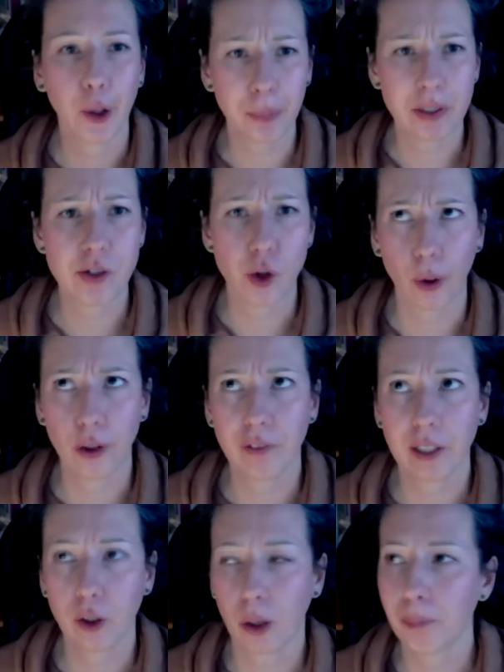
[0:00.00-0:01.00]
I hope it's not
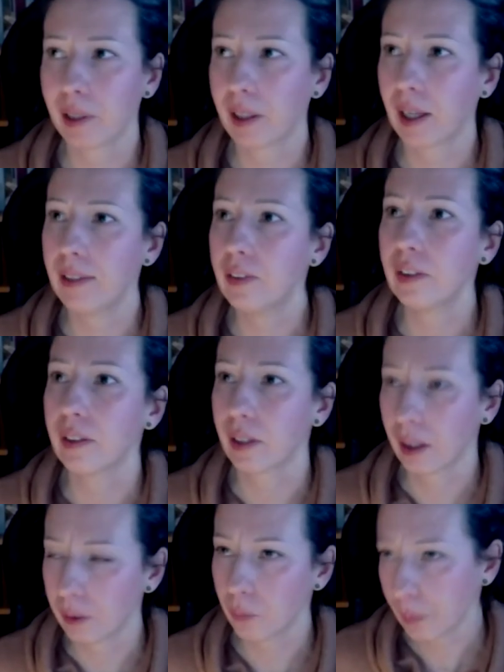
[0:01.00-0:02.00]
overly complicated and
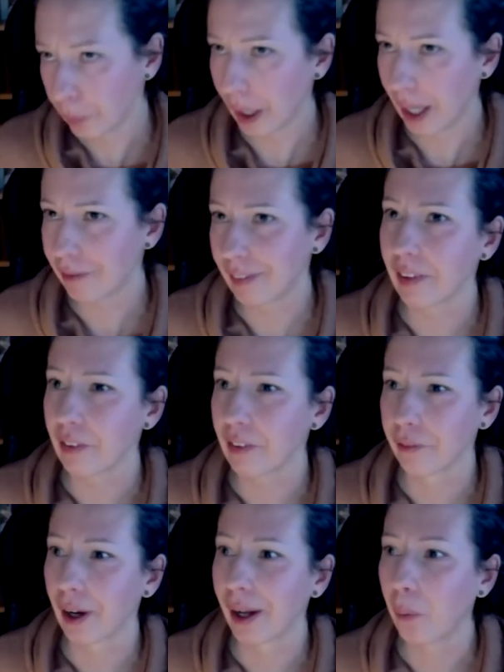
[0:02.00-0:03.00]
that we have done this
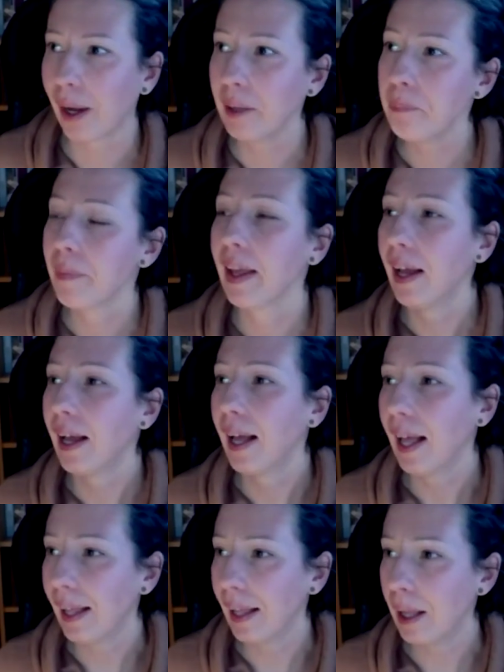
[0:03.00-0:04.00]
the right way.
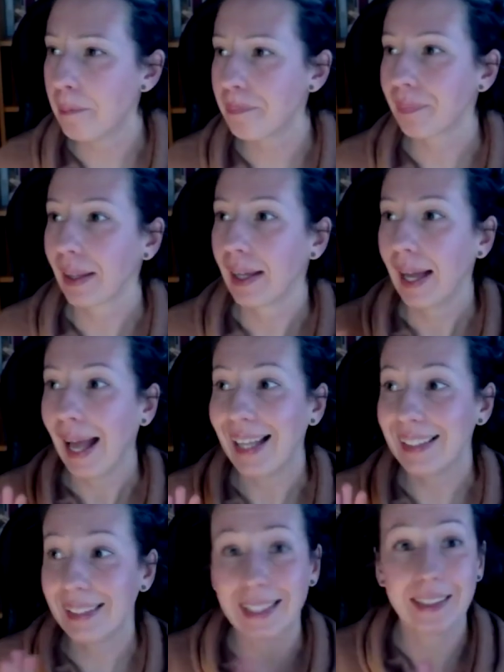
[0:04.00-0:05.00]

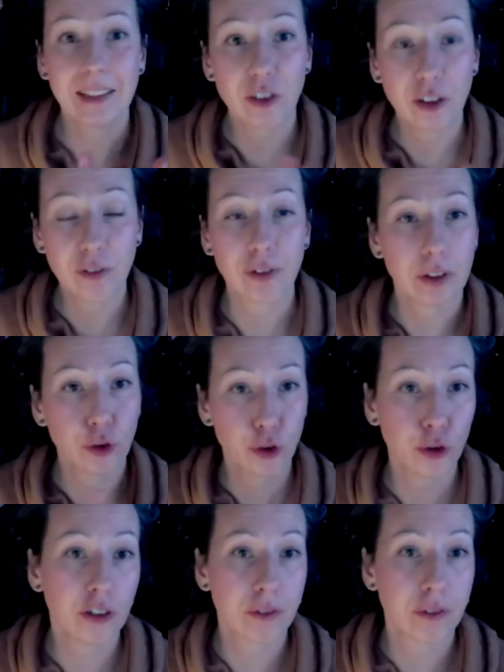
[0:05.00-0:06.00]
And then the
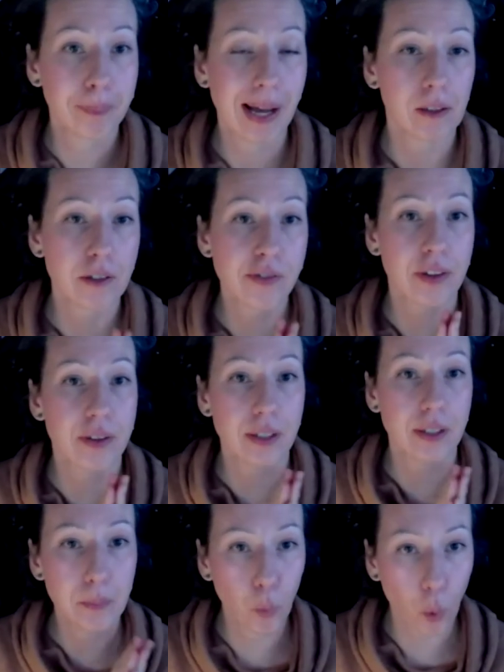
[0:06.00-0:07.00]
2 different panels for
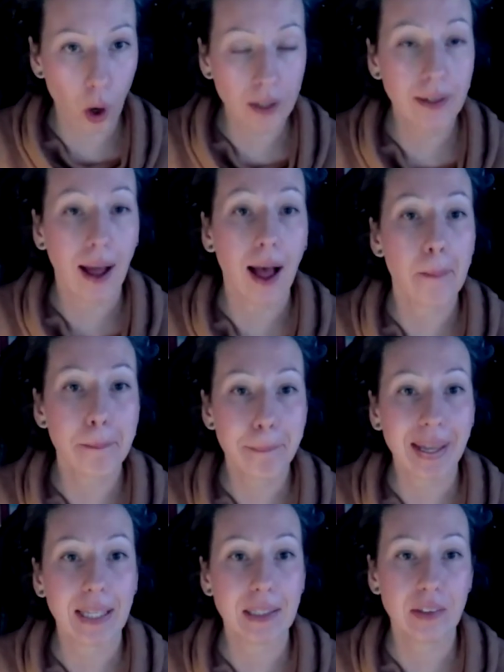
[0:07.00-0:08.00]
theme 1 are
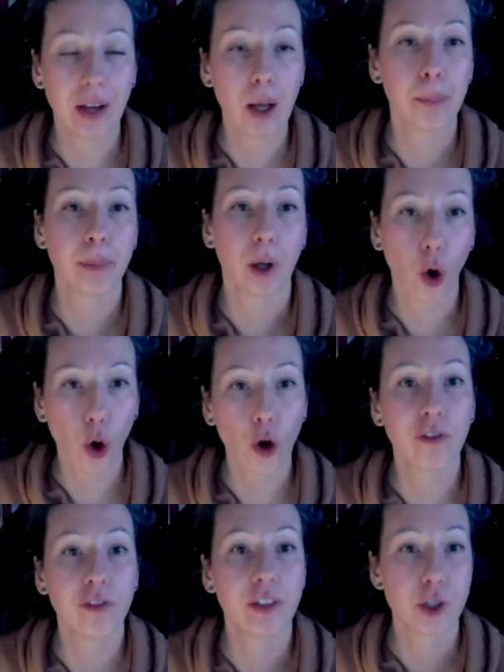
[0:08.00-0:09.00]
made up
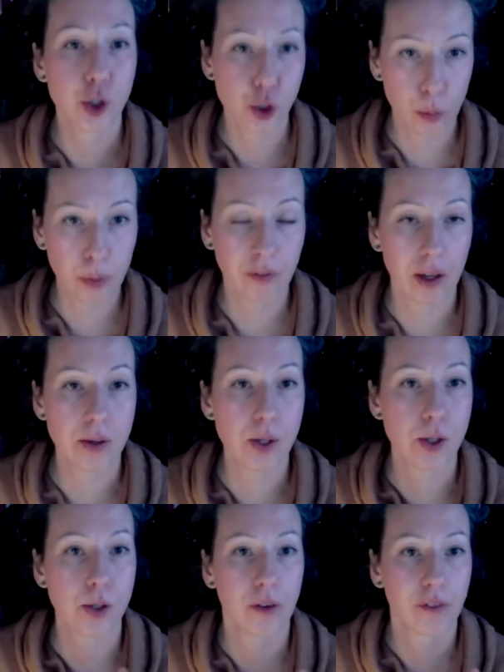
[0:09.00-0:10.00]
of the
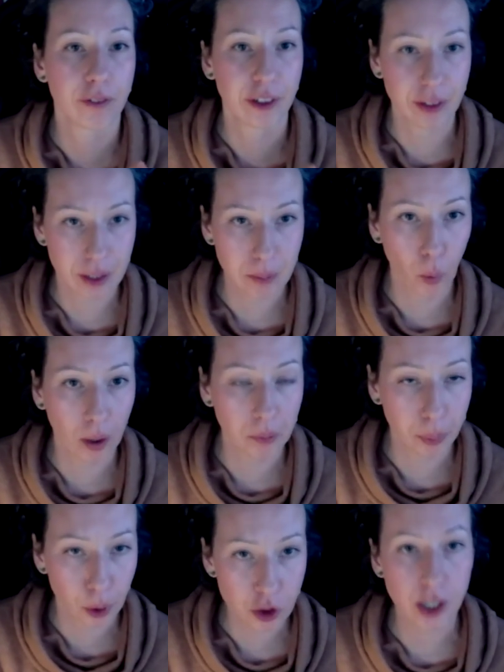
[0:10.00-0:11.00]
supervisors for theme
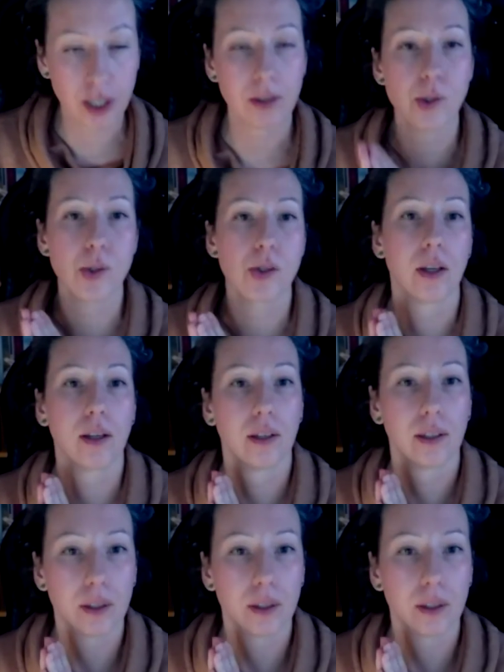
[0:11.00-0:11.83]
1 projects,